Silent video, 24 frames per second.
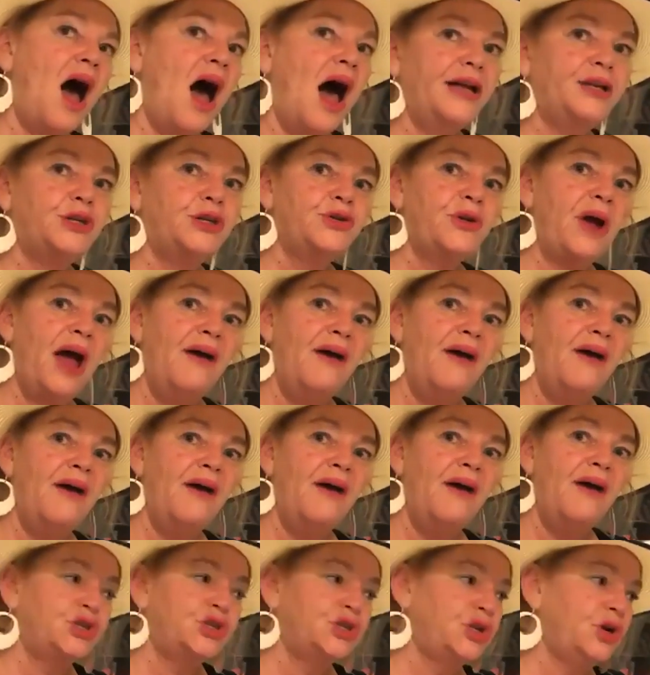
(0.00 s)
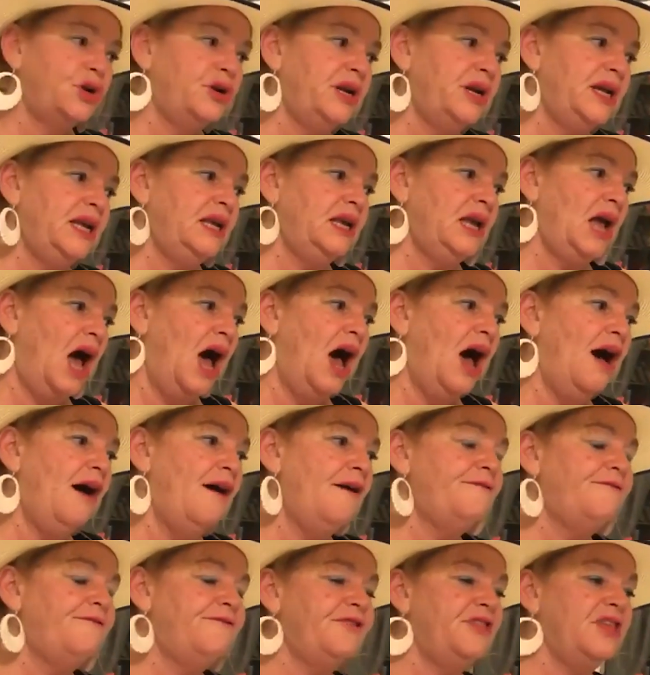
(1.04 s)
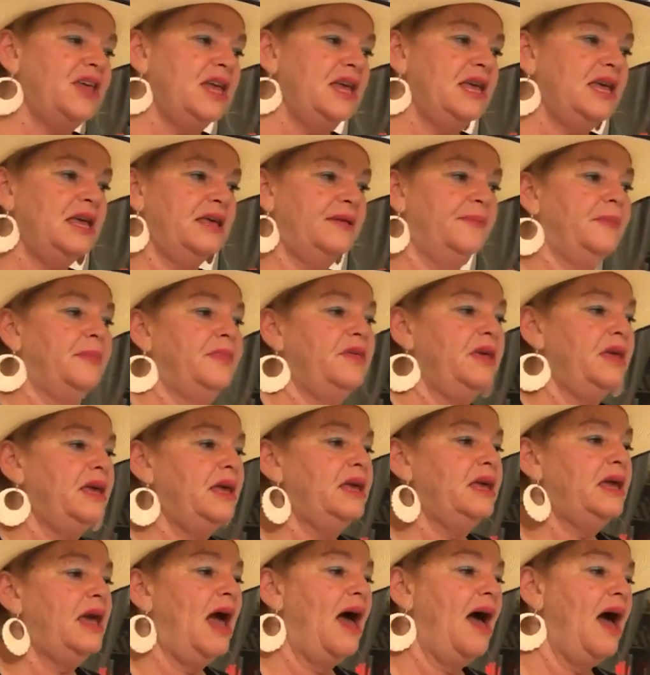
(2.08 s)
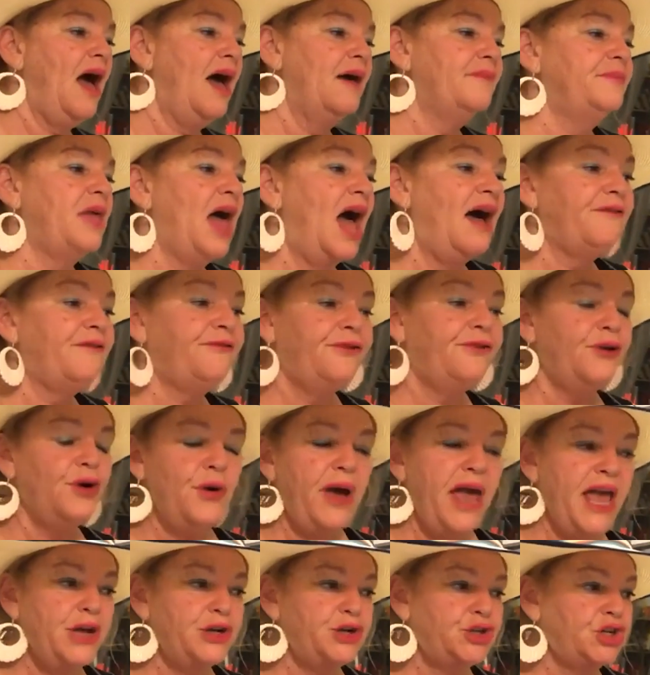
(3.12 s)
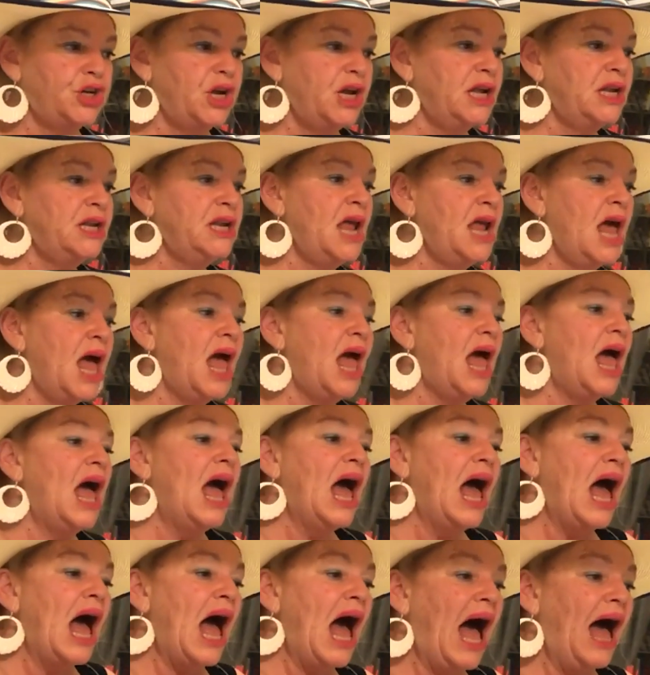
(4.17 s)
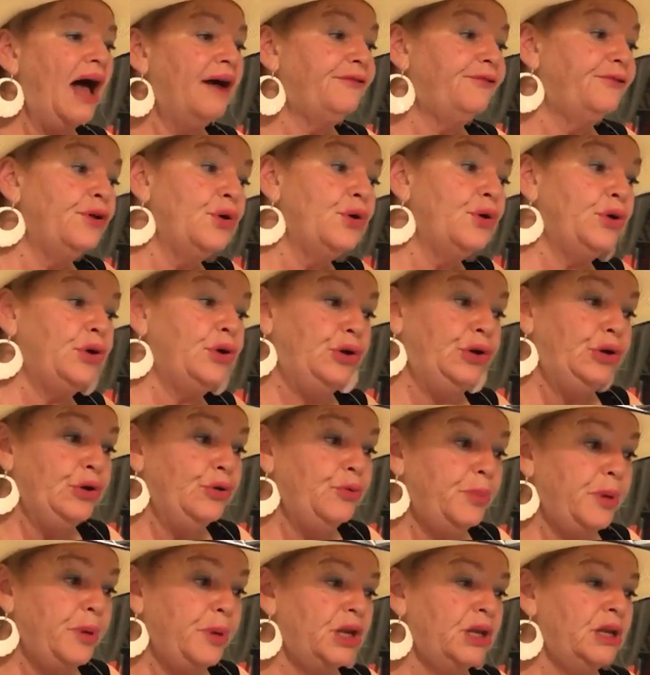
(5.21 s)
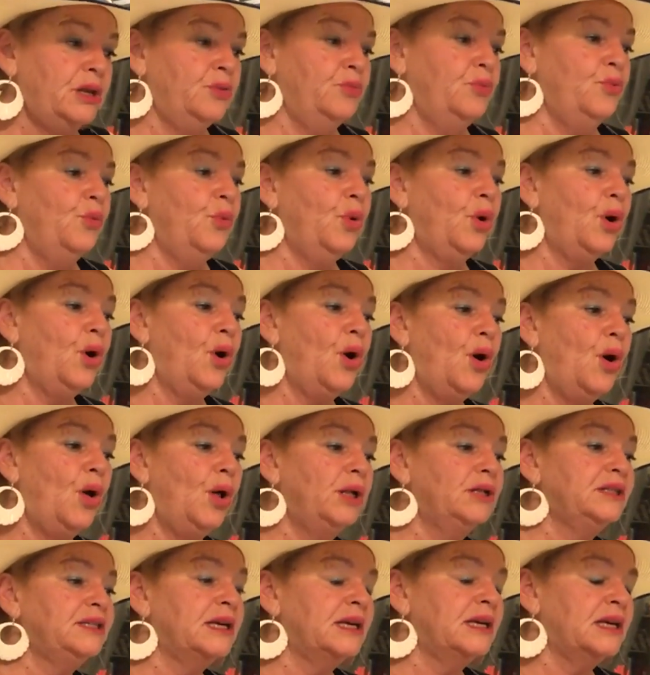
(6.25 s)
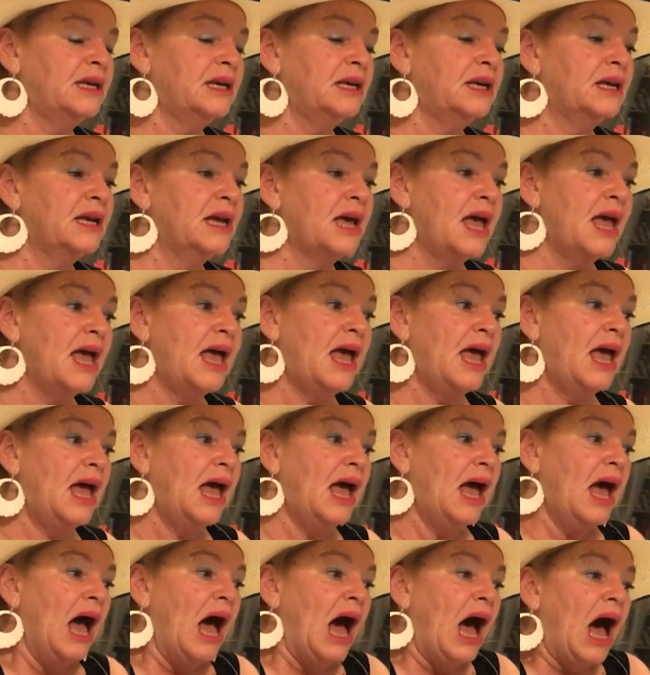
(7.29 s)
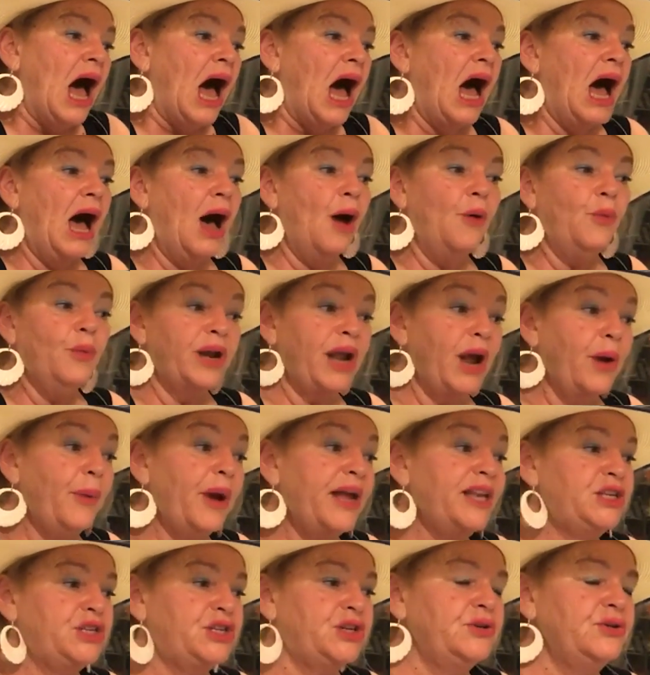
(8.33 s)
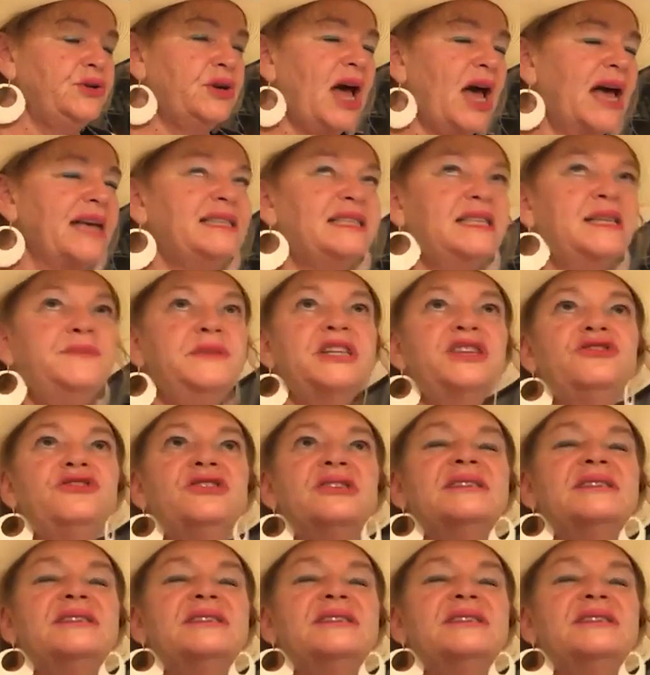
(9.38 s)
I traveled this journey of the, the Afro Haitian, Afro Cuban world, uh, when I went to, I seemed to